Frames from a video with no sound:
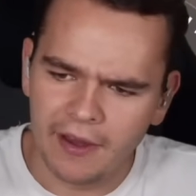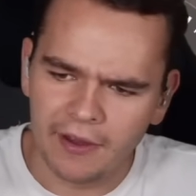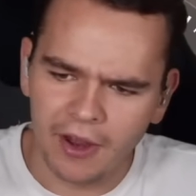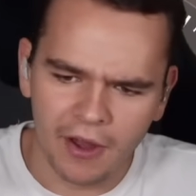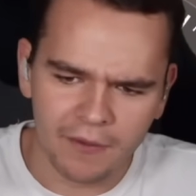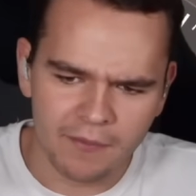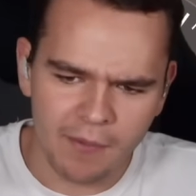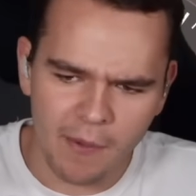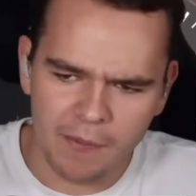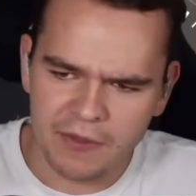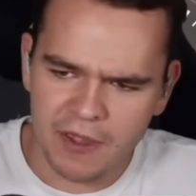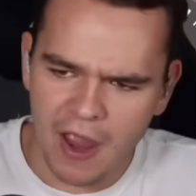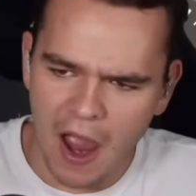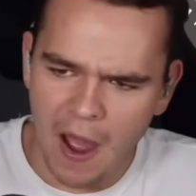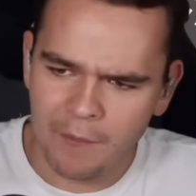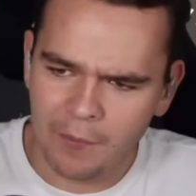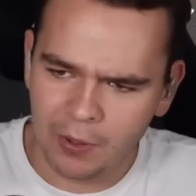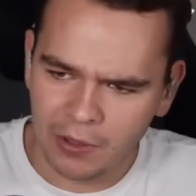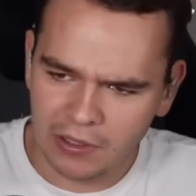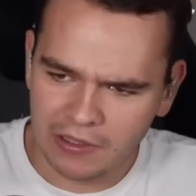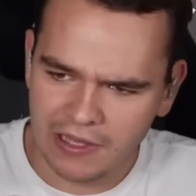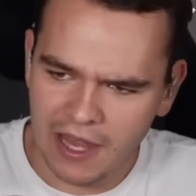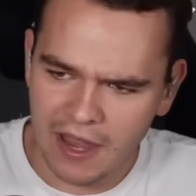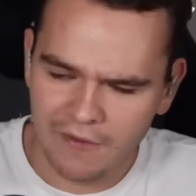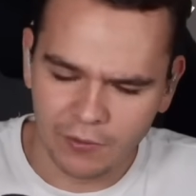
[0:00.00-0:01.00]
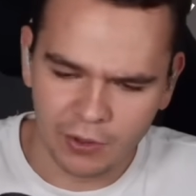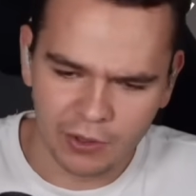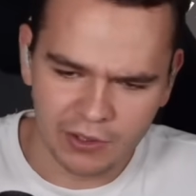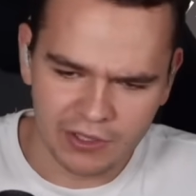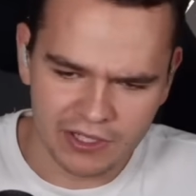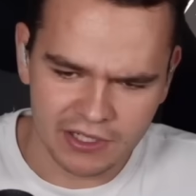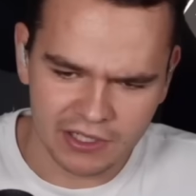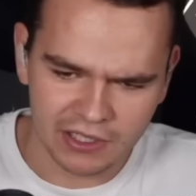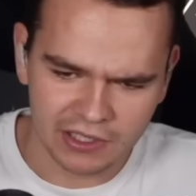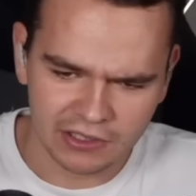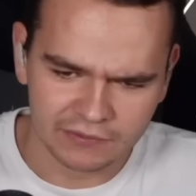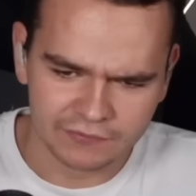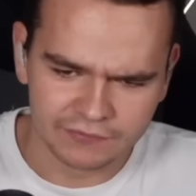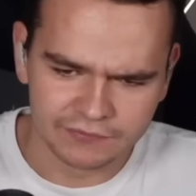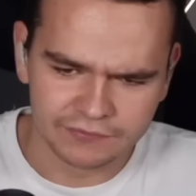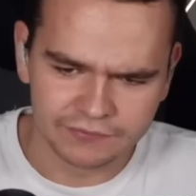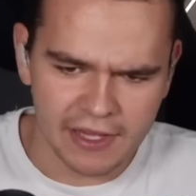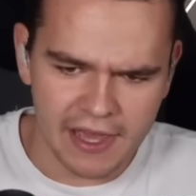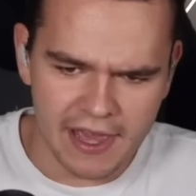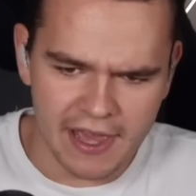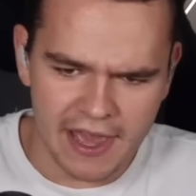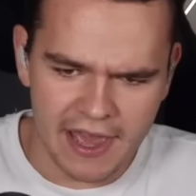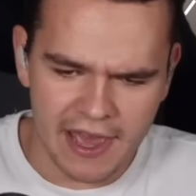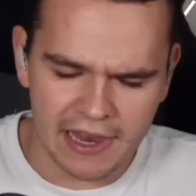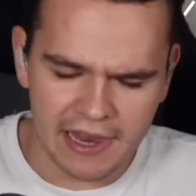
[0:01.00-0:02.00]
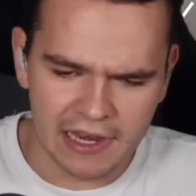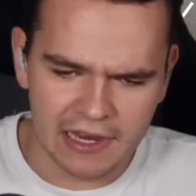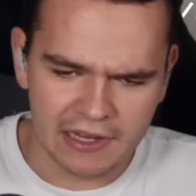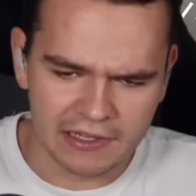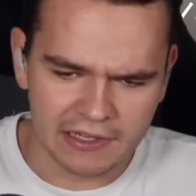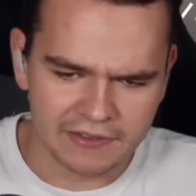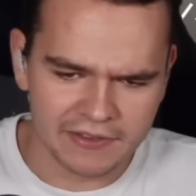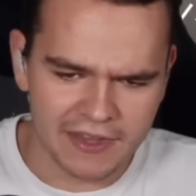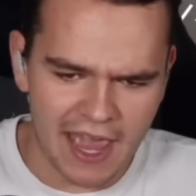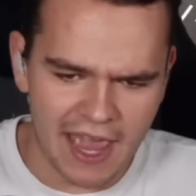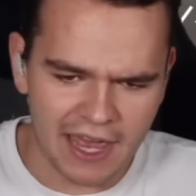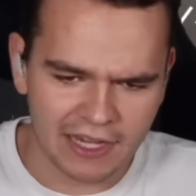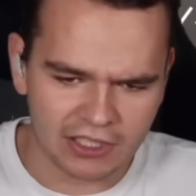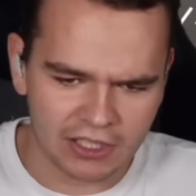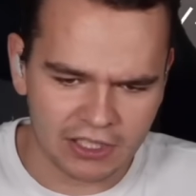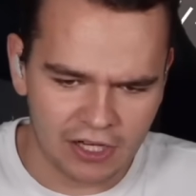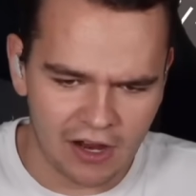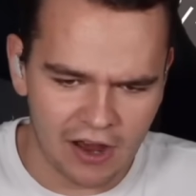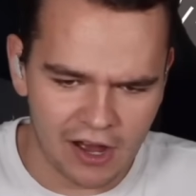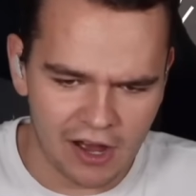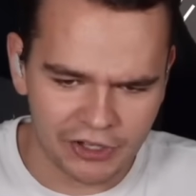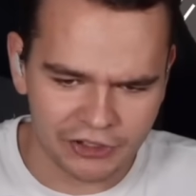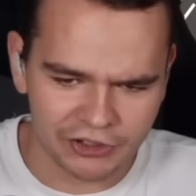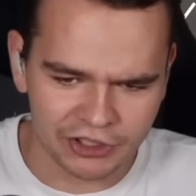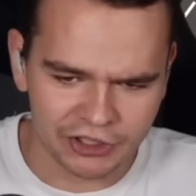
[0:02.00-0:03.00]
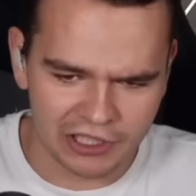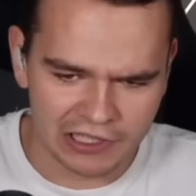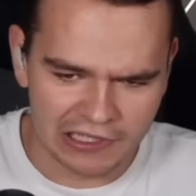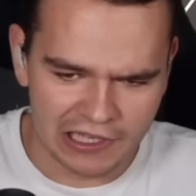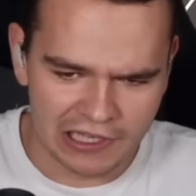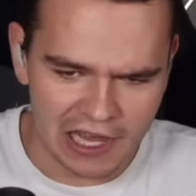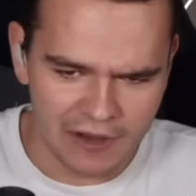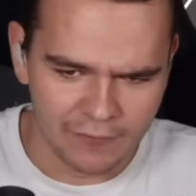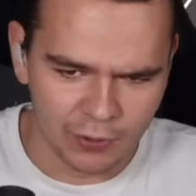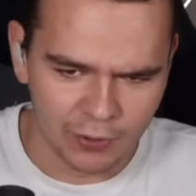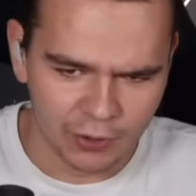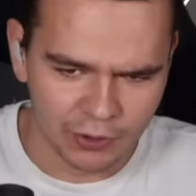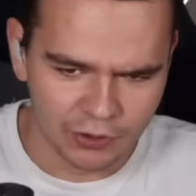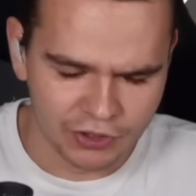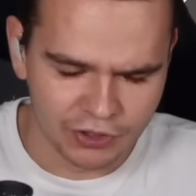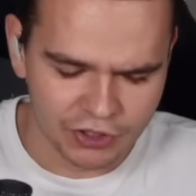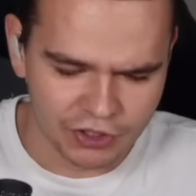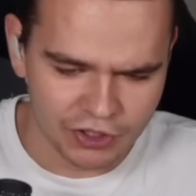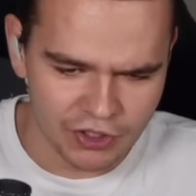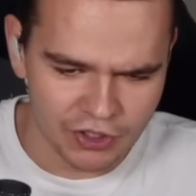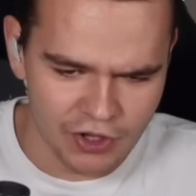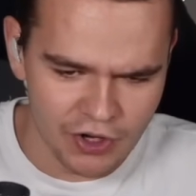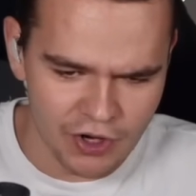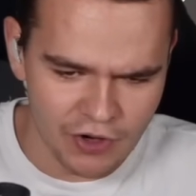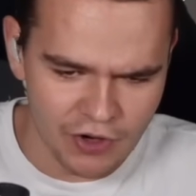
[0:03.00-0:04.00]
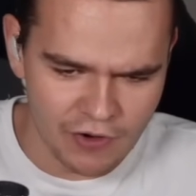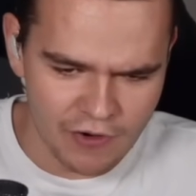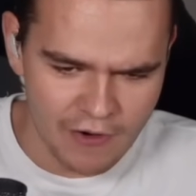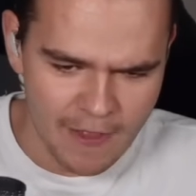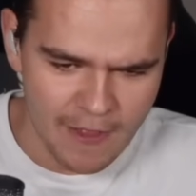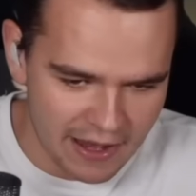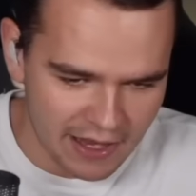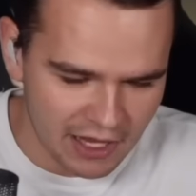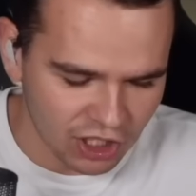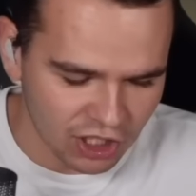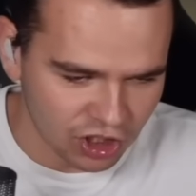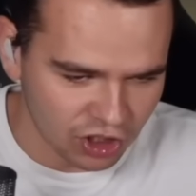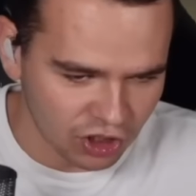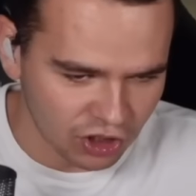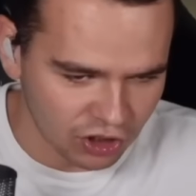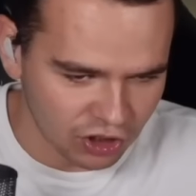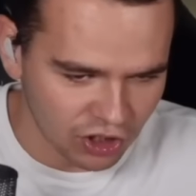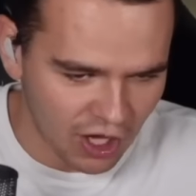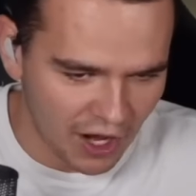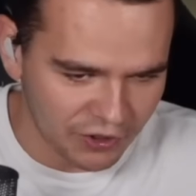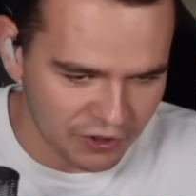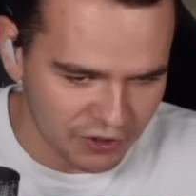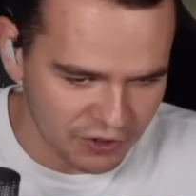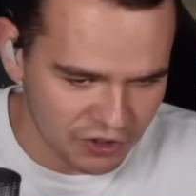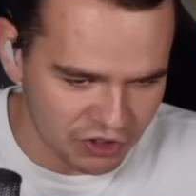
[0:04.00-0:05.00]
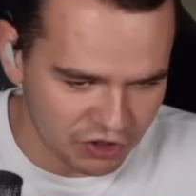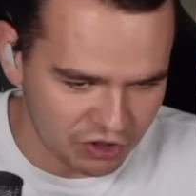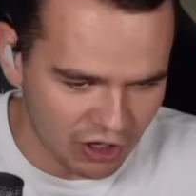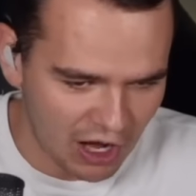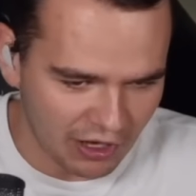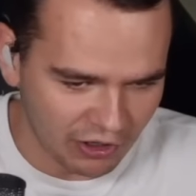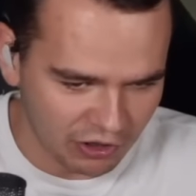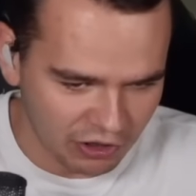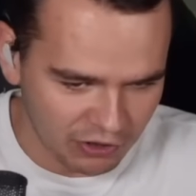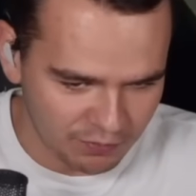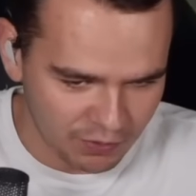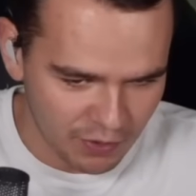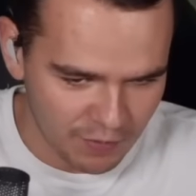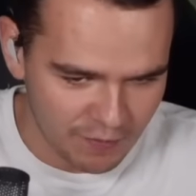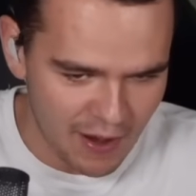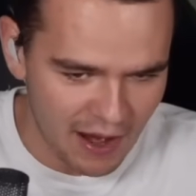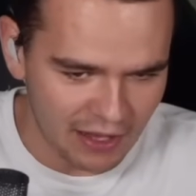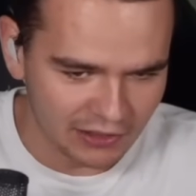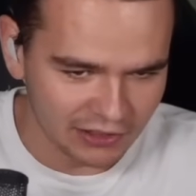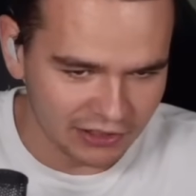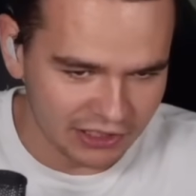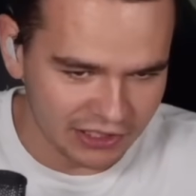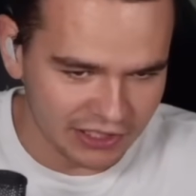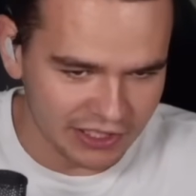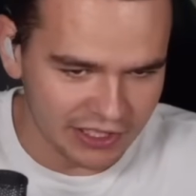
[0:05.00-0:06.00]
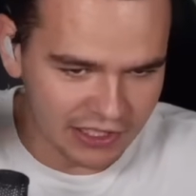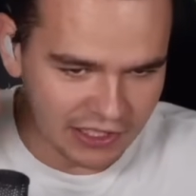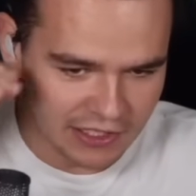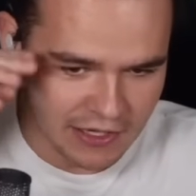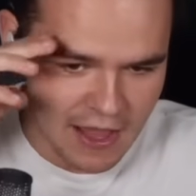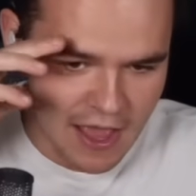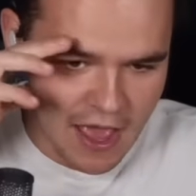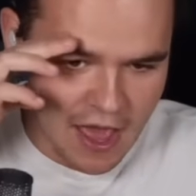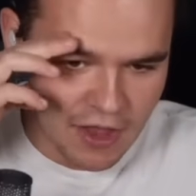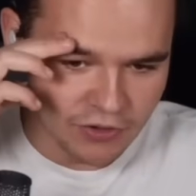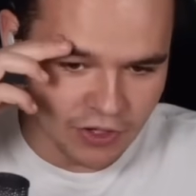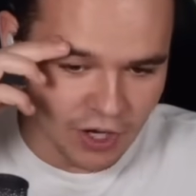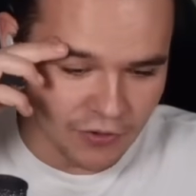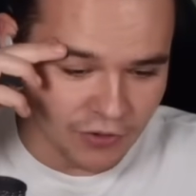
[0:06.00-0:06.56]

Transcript: up the upper level here. Yeah, look at that. Caution level 2. Making sure not to strike our propeller here.